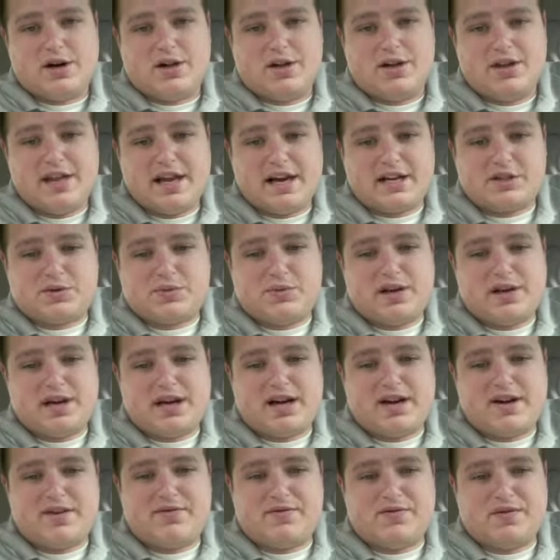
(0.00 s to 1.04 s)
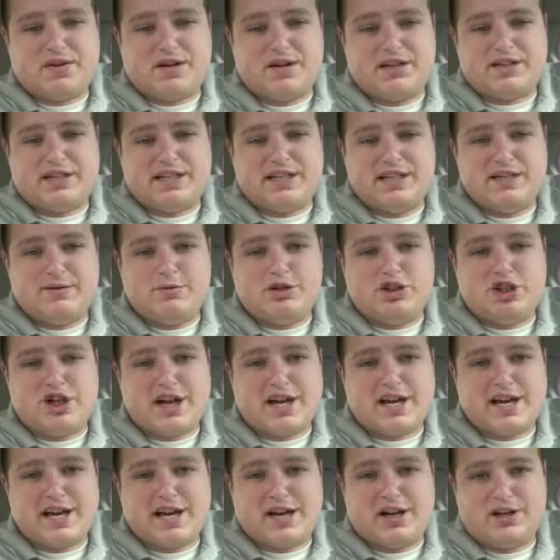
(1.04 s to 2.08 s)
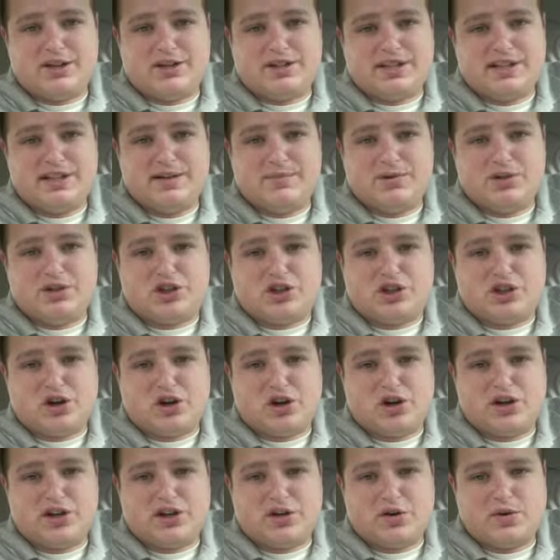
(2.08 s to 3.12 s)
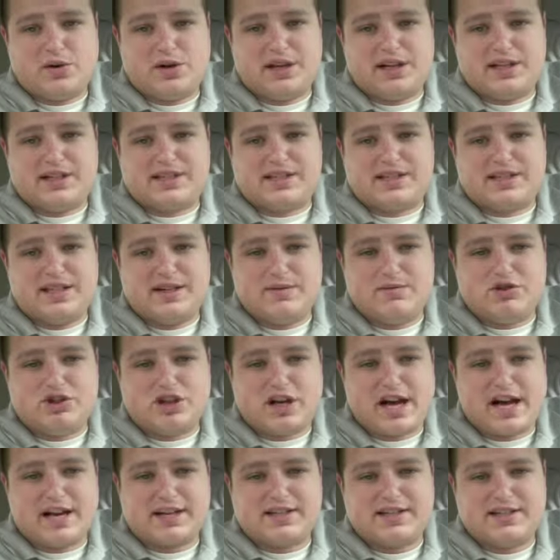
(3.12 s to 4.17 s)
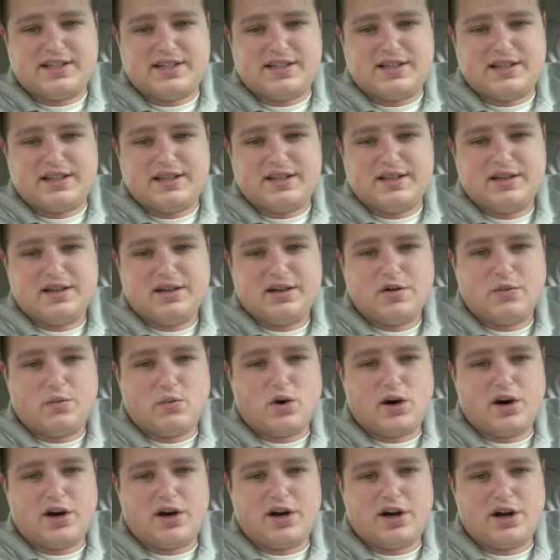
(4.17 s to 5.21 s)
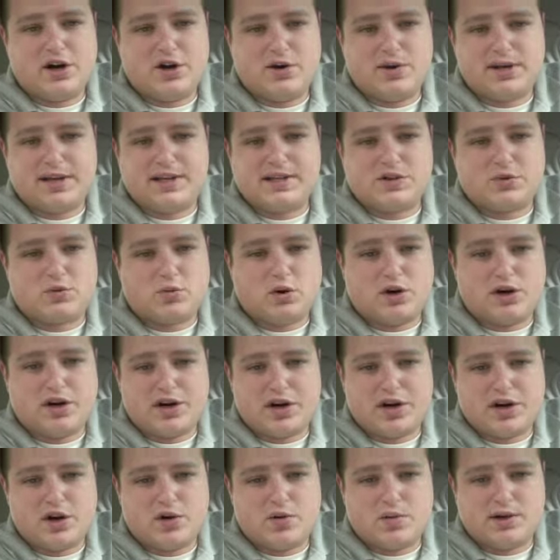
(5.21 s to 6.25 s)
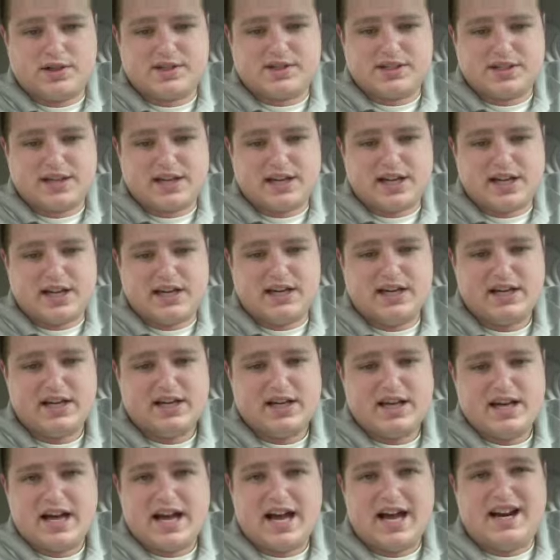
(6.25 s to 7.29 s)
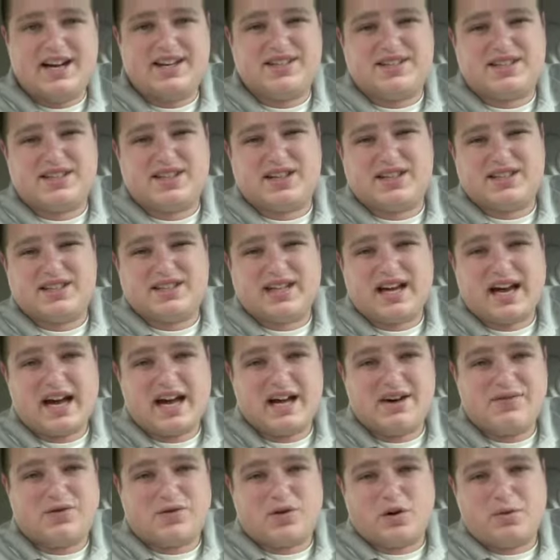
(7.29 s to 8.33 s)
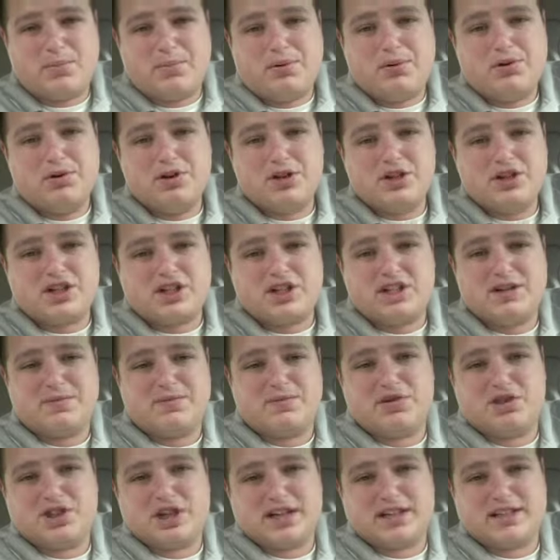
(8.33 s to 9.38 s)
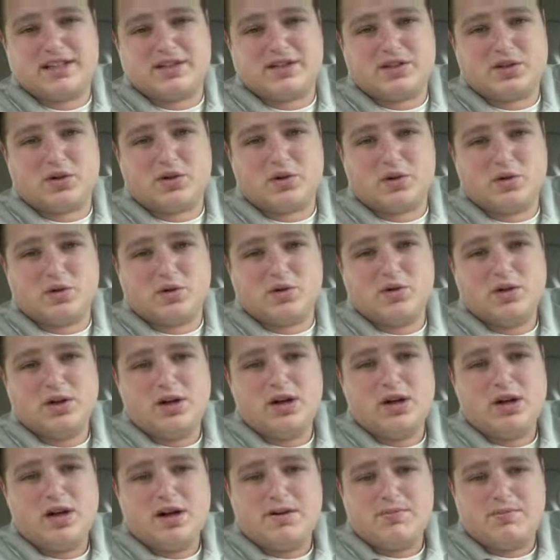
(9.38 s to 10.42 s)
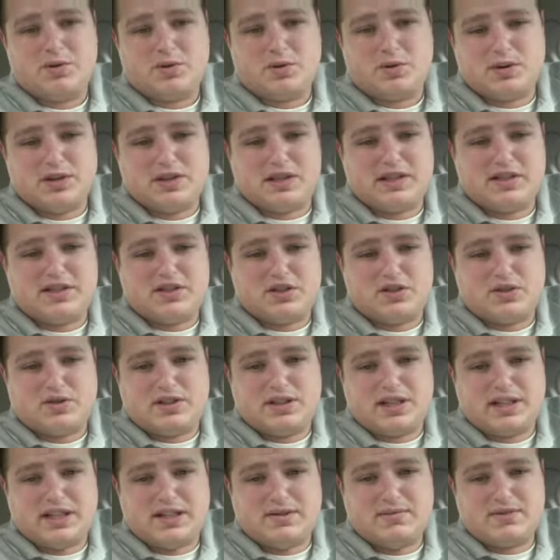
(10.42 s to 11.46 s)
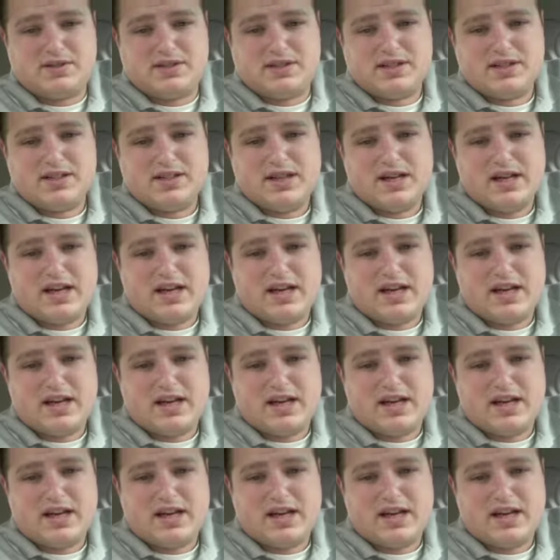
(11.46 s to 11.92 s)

Next, we have Team JL, Team LaShawn going against Team Jackson, 1-0 against 1-0 once again. And it's tied for a push in the projected total between these two teams.